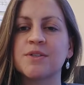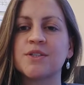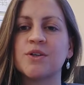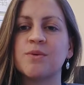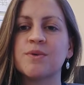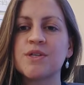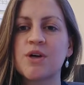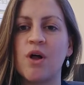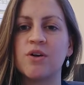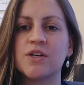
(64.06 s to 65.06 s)
I was a Global
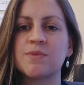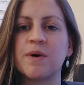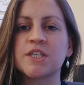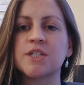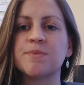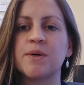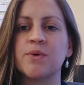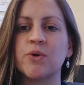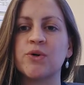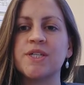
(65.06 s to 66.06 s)
Scholar sponsored by
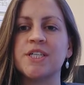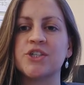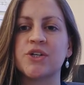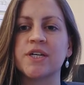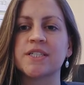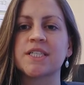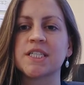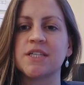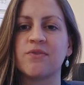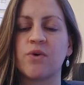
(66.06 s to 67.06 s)
Rotary District
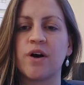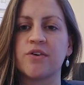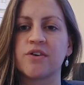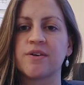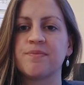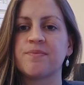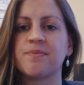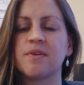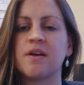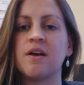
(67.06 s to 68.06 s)
6400.
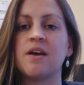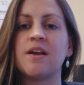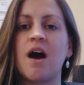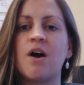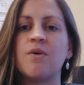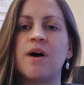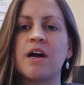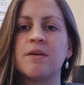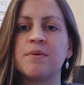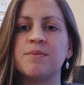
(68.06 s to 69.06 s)
Now I
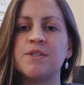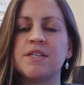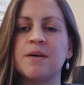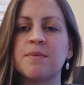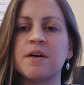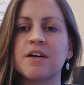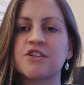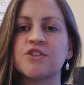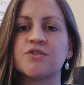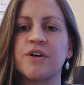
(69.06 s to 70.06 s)
am a museum
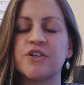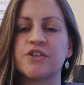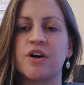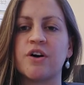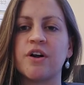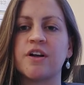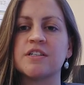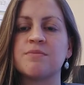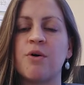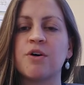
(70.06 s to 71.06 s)
collection treasurer in a
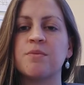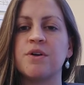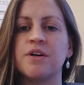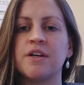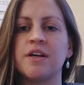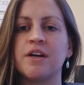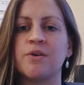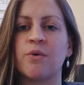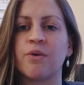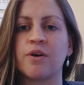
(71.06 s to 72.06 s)
small community in
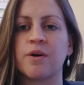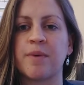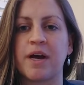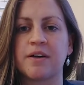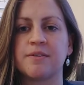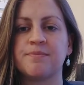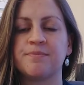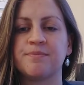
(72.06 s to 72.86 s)
northern Quebec.